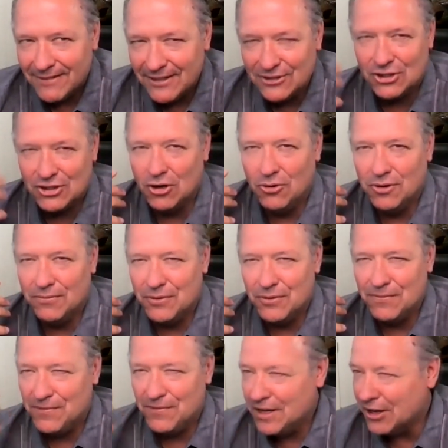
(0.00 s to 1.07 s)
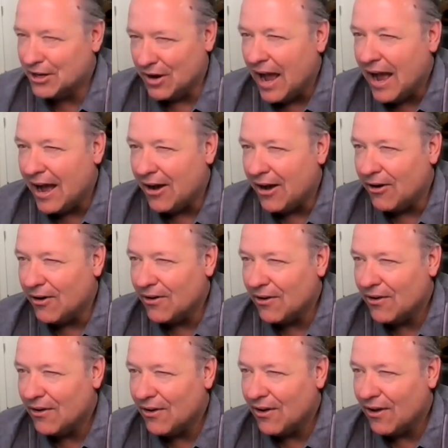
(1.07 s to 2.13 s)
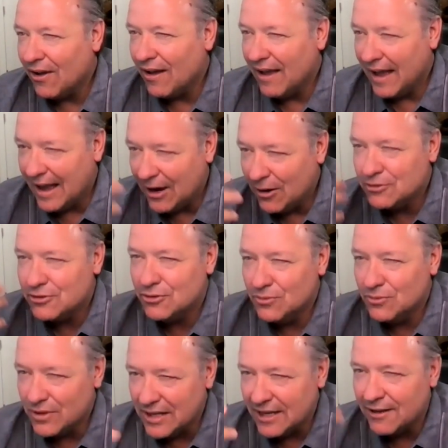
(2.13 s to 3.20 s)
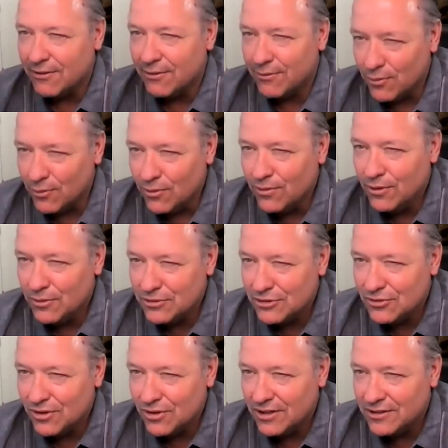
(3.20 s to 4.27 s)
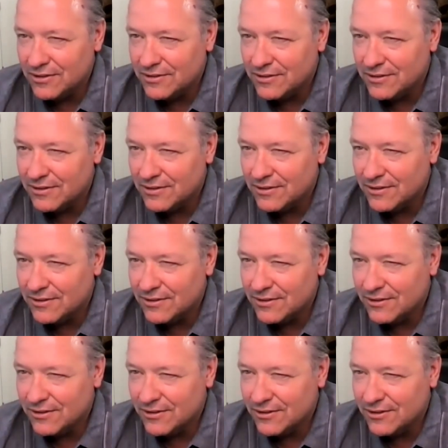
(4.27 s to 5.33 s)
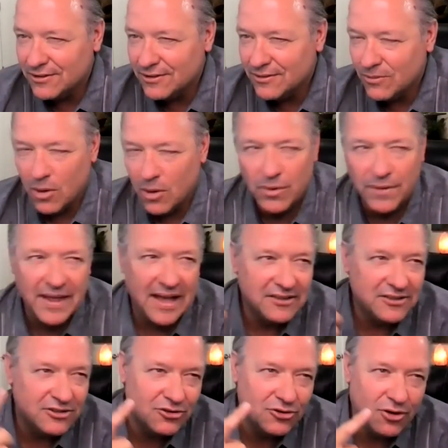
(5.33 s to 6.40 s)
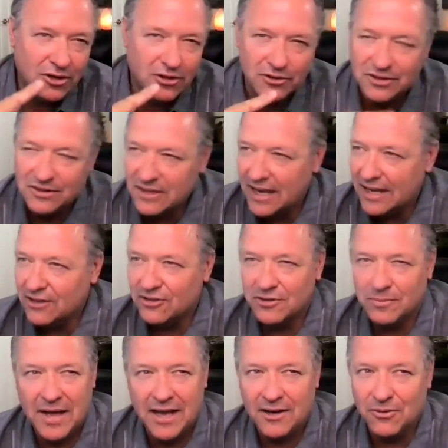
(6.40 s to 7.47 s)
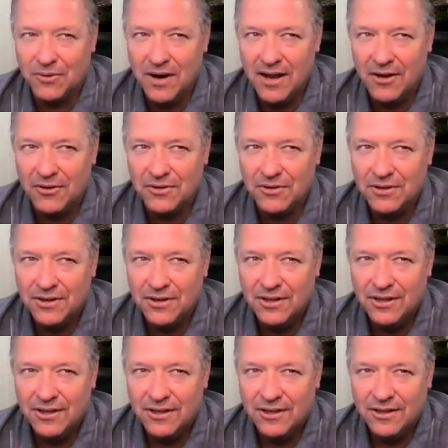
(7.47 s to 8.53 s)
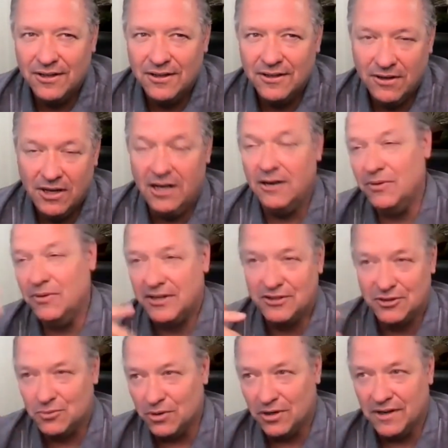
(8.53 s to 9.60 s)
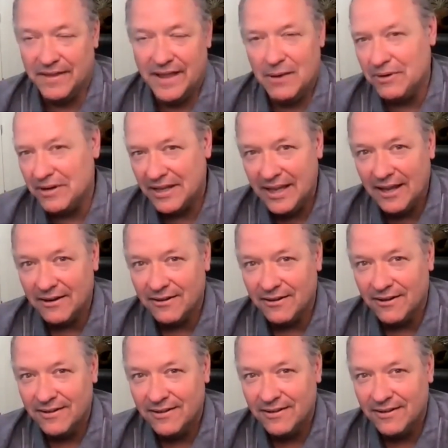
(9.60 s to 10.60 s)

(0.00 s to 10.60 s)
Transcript: And so, if we figure out how to get through those struggles, well, when that struggle cycles back around, well, we could just work on that one again.